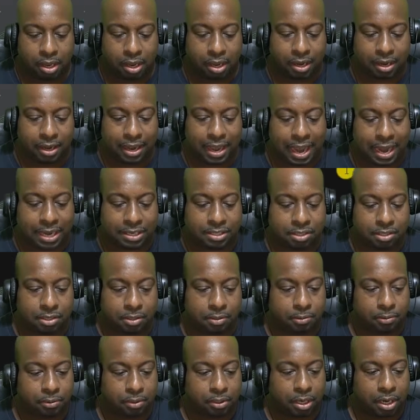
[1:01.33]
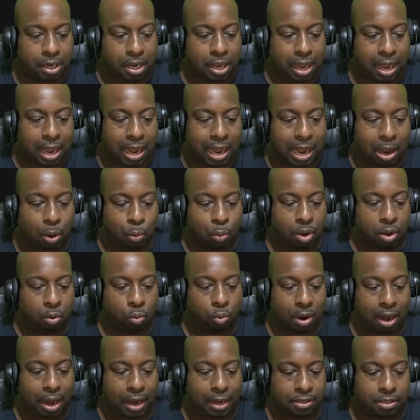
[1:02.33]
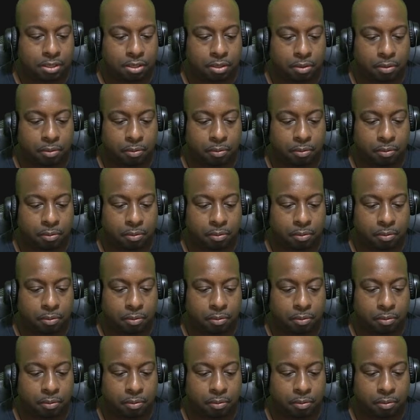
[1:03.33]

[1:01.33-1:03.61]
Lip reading: Next, I will write